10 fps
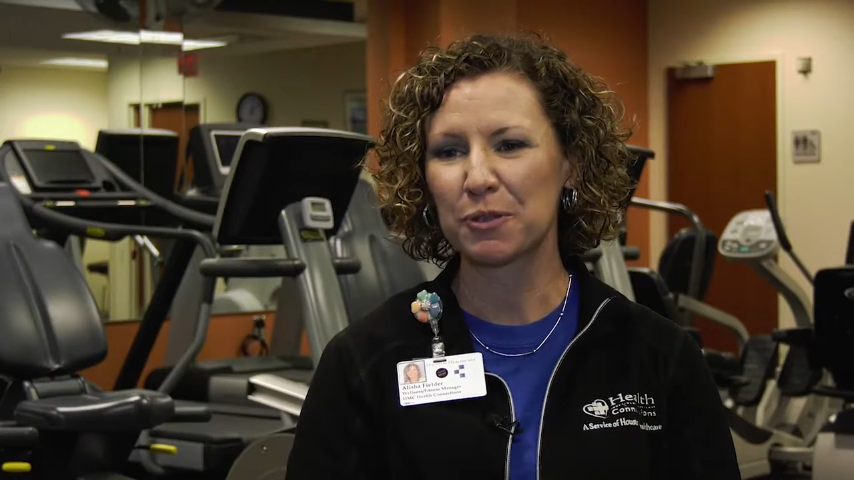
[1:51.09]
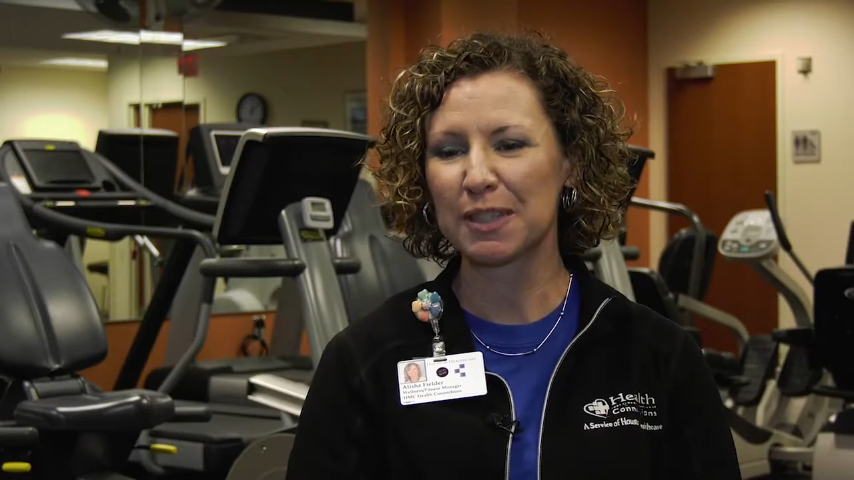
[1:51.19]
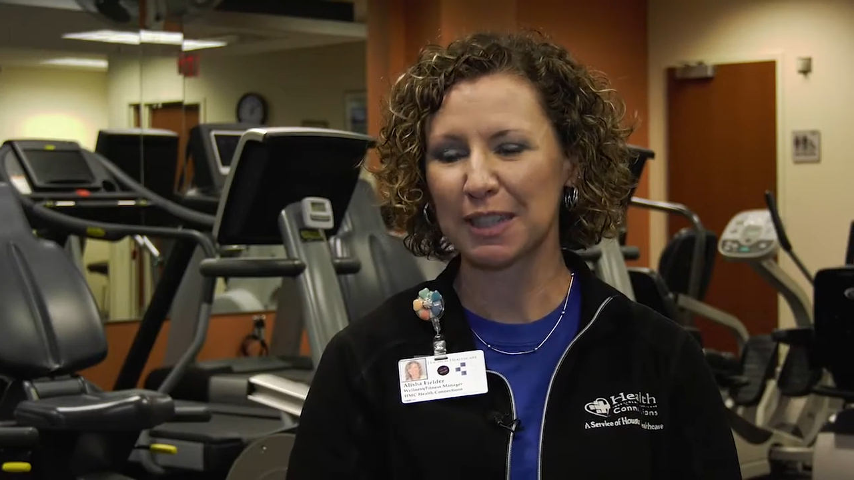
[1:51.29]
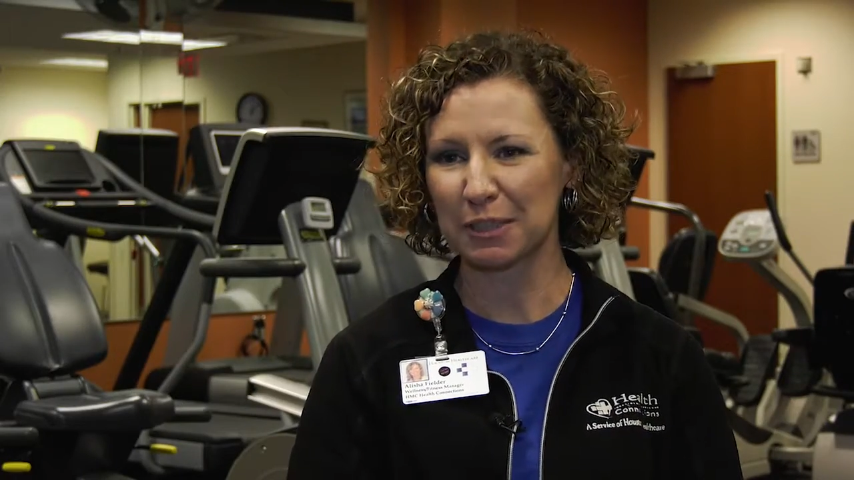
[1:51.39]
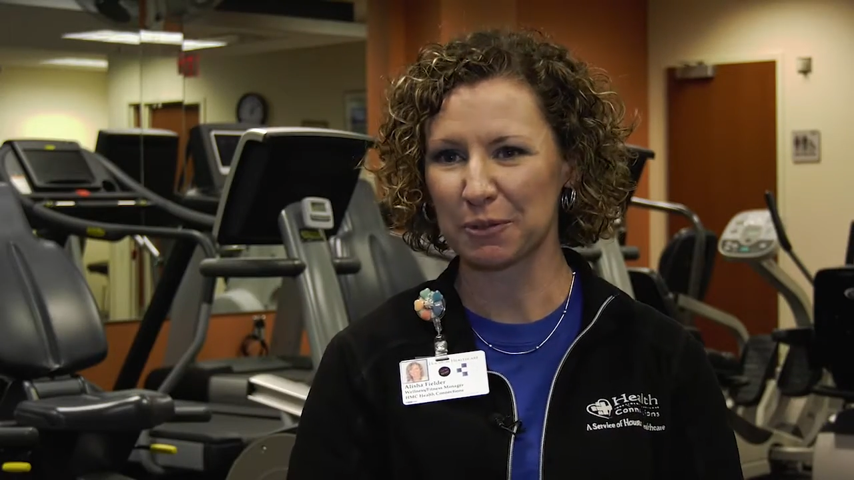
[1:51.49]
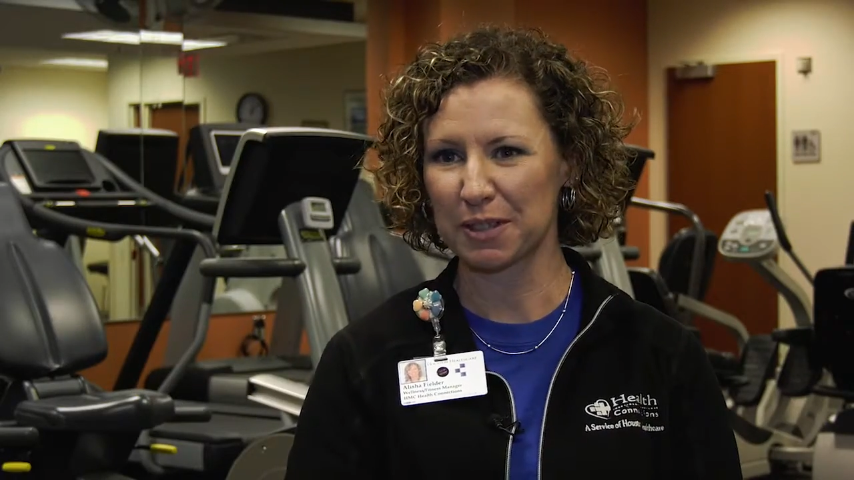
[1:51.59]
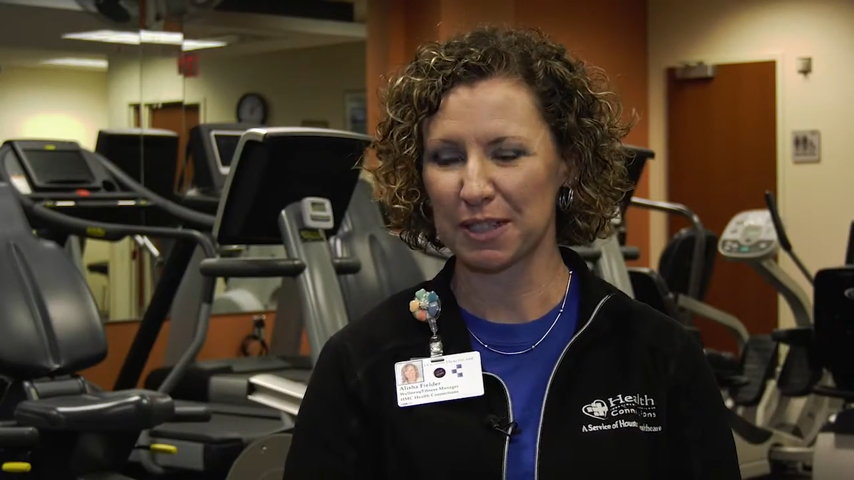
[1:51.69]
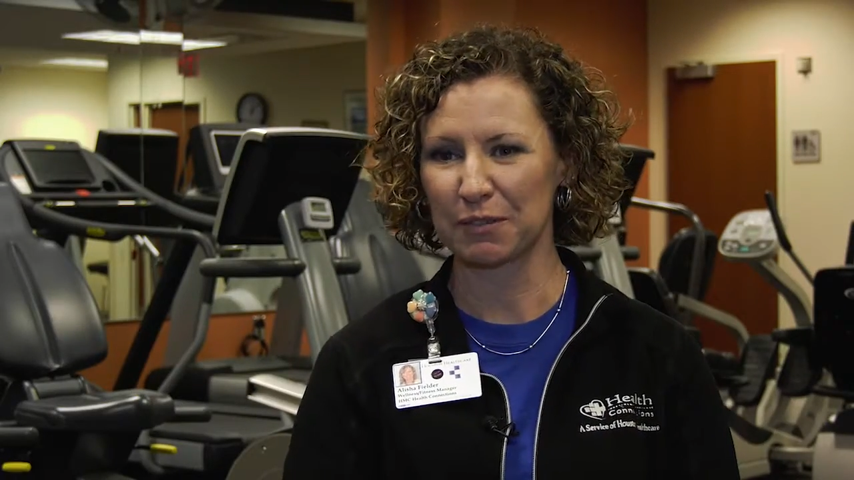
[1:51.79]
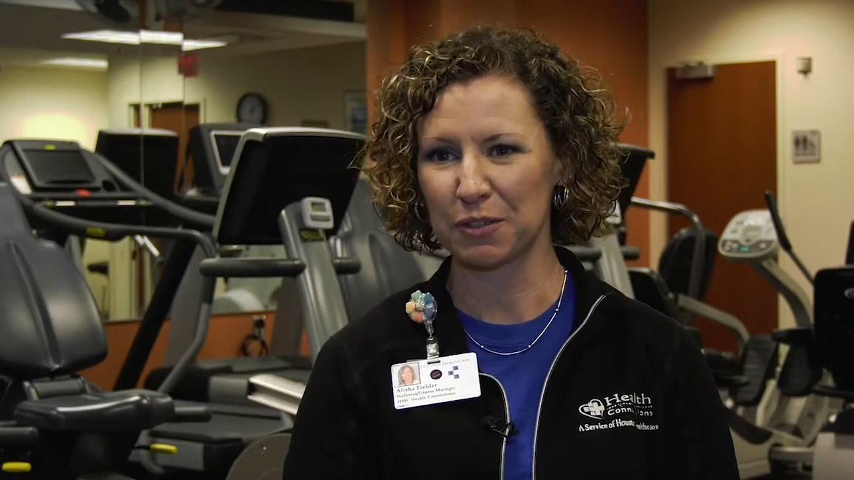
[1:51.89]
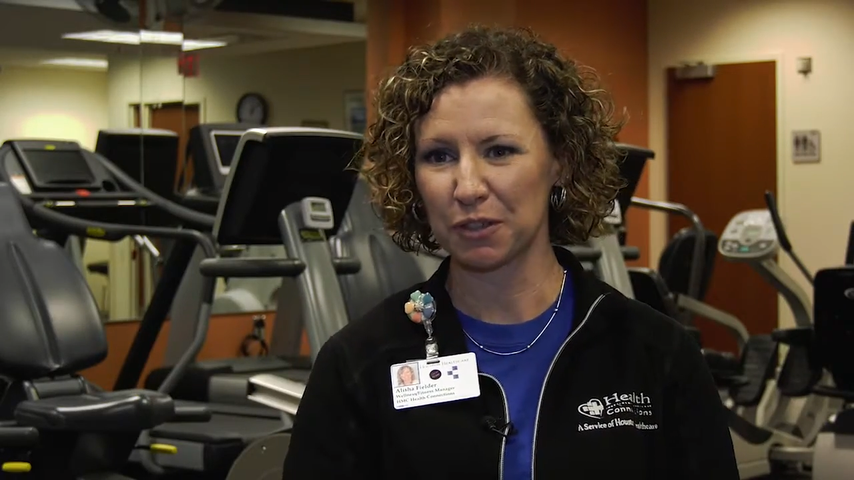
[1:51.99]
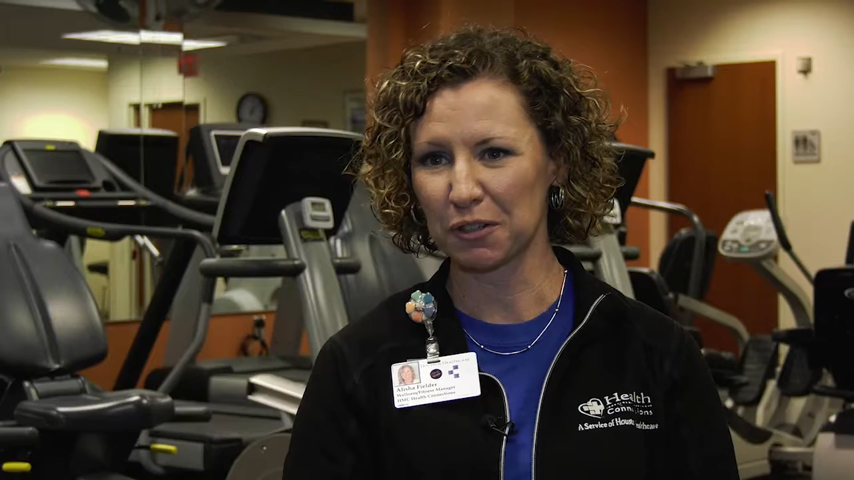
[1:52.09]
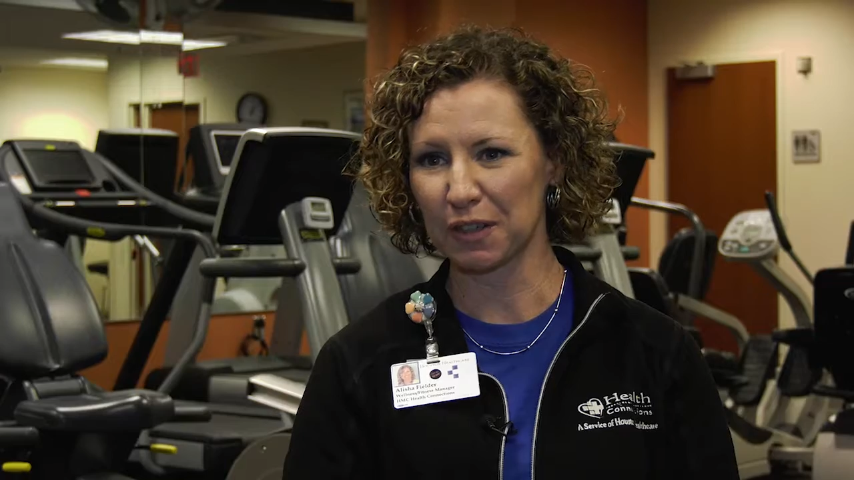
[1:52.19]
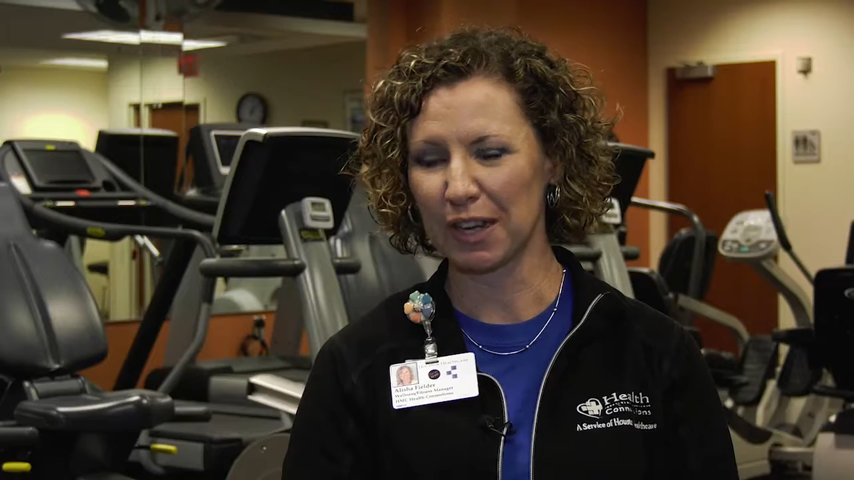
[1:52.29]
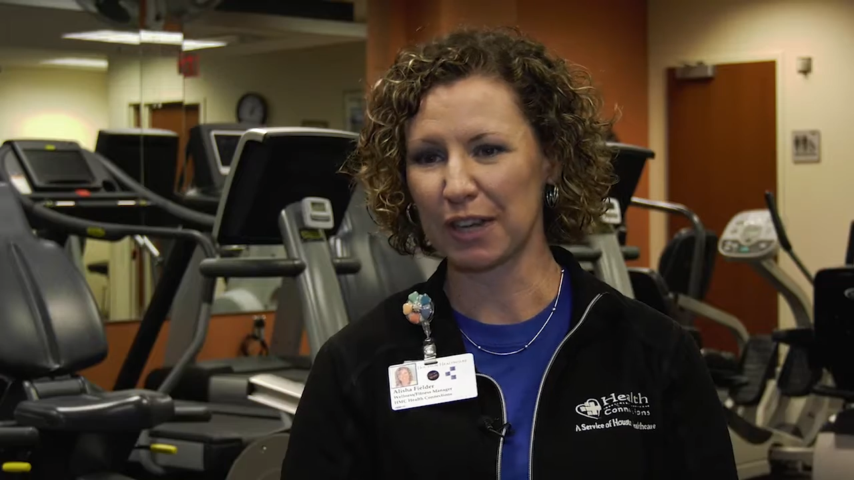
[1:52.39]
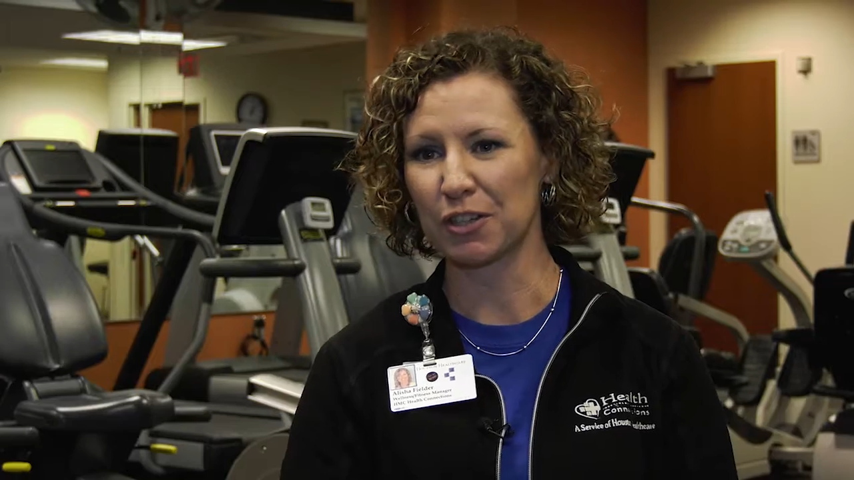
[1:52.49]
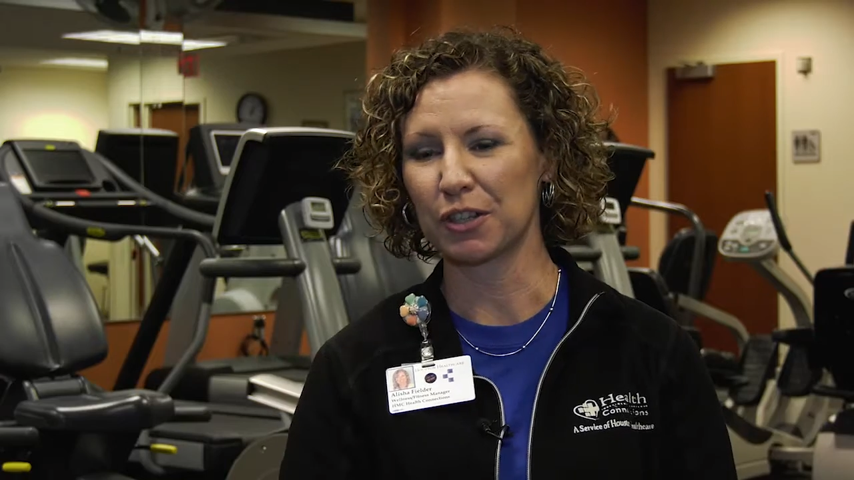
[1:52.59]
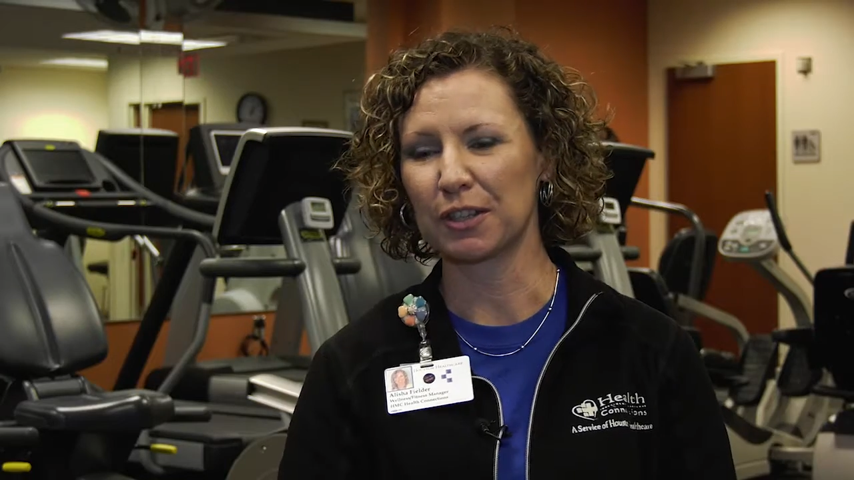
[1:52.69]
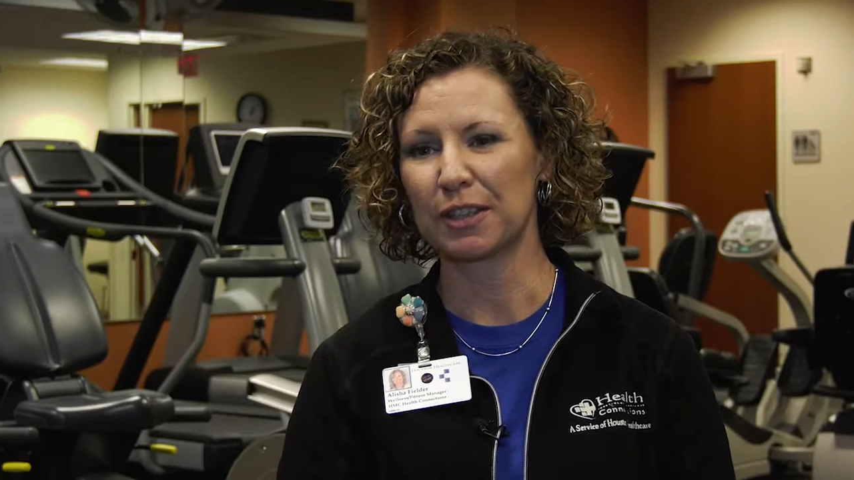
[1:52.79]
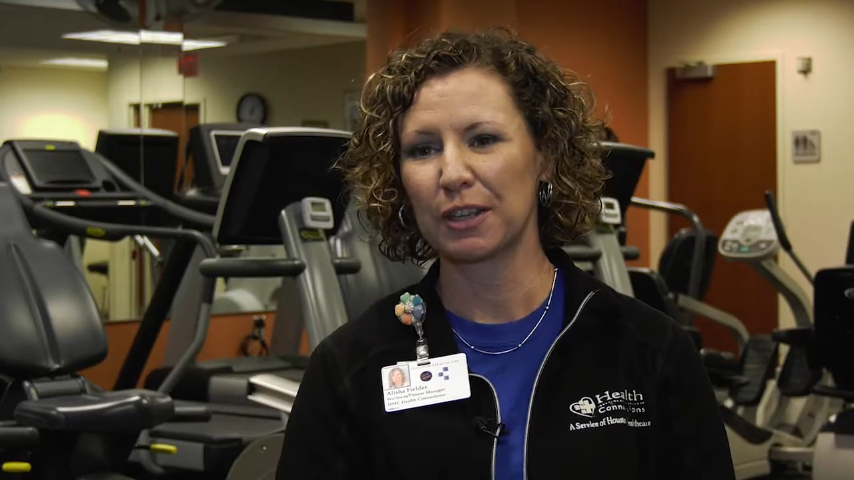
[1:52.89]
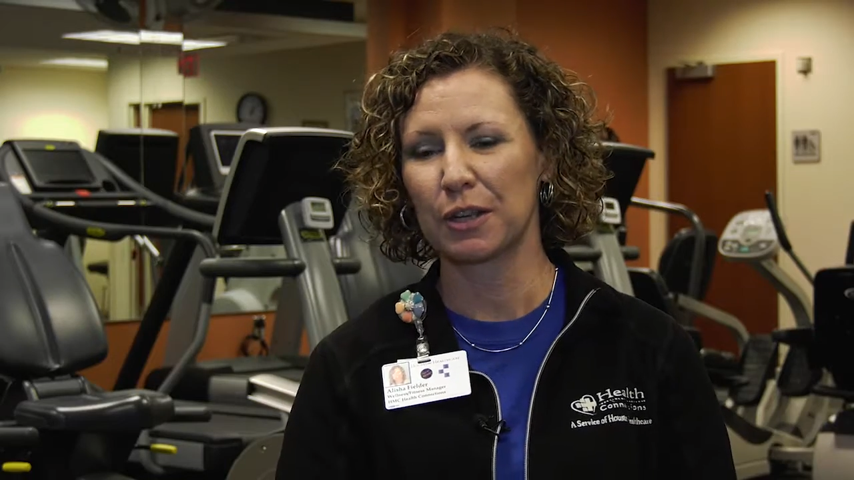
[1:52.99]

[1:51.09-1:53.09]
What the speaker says: recently received a certification